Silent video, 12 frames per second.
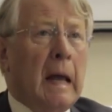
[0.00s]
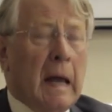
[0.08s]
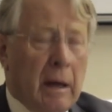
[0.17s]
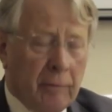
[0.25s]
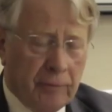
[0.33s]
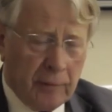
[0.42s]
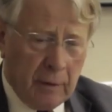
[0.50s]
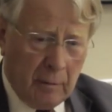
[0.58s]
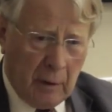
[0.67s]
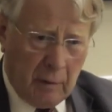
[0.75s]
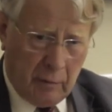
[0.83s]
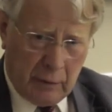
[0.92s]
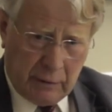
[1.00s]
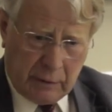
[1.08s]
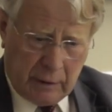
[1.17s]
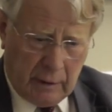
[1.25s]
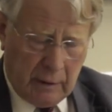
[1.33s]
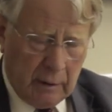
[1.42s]
Every member
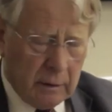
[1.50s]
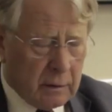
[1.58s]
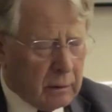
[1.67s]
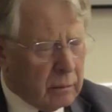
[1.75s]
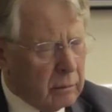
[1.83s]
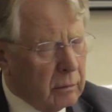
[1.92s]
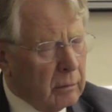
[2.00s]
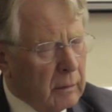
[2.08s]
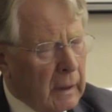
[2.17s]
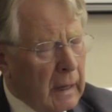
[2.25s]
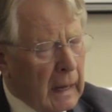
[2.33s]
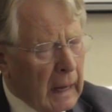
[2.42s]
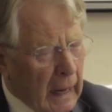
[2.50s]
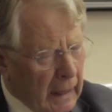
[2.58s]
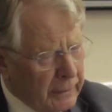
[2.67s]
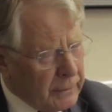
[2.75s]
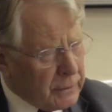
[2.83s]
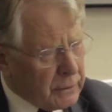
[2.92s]
state
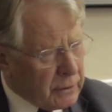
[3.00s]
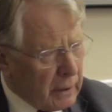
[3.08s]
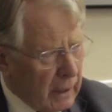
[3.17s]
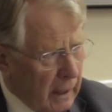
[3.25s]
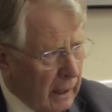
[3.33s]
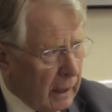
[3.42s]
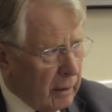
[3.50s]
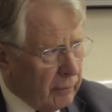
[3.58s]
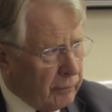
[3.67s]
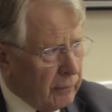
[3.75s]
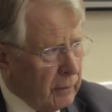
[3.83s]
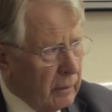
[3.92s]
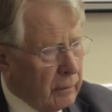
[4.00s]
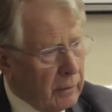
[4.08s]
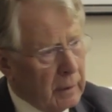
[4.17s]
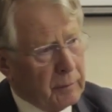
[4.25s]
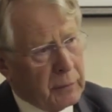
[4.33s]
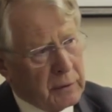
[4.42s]
had to have
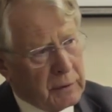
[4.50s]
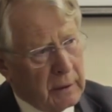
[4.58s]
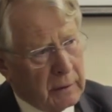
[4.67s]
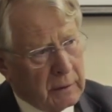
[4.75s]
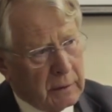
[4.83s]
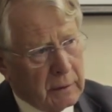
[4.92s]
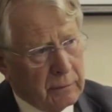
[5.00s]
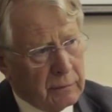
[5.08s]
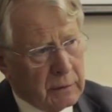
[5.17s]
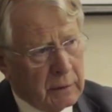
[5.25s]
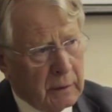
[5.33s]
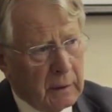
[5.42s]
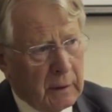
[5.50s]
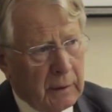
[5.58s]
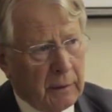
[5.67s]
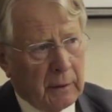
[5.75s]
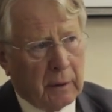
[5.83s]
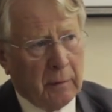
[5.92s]
representatives
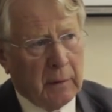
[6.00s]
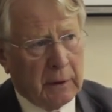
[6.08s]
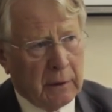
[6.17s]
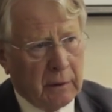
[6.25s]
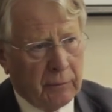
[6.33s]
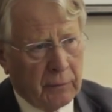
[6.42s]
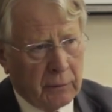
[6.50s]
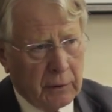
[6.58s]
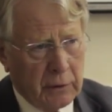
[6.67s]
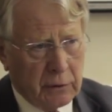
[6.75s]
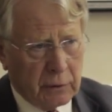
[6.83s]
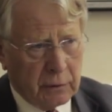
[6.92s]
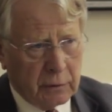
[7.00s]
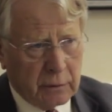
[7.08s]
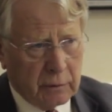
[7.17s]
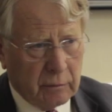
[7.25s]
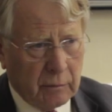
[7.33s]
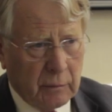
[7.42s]
in the Committee of the
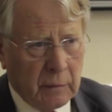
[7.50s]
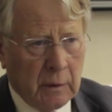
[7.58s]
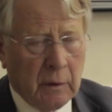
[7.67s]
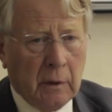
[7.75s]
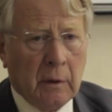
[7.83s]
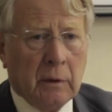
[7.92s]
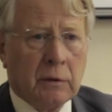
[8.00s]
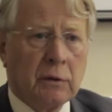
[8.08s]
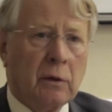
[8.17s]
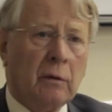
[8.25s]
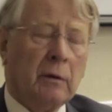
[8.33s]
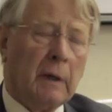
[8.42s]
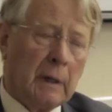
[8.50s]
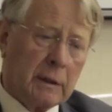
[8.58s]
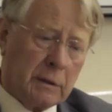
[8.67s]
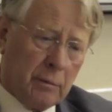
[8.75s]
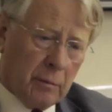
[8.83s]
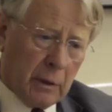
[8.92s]
Regions. So
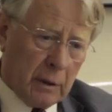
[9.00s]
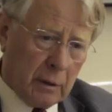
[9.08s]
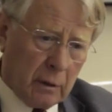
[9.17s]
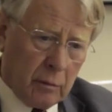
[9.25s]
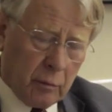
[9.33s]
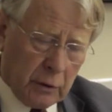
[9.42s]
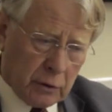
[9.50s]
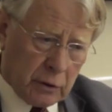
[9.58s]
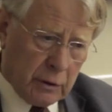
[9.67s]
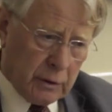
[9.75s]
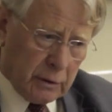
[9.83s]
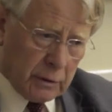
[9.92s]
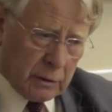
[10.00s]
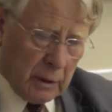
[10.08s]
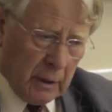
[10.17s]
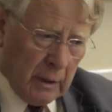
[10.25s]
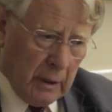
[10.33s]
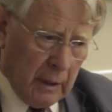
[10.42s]
Luxembourg, which
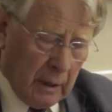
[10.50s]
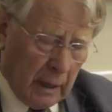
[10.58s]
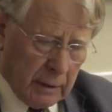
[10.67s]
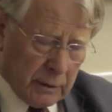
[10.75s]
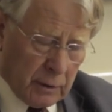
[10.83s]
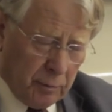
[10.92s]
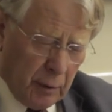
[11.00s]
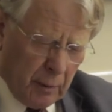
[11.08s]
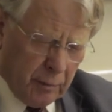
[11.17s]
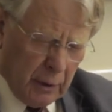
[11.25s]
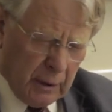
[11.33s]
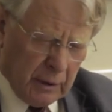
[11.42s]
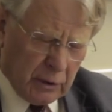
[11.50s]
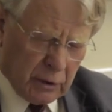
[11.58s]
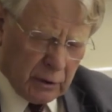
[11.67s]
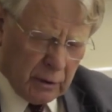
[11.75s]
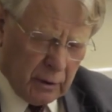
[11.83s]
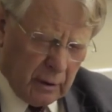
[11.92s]
has a
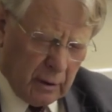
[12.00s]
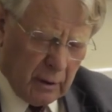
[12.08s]
population,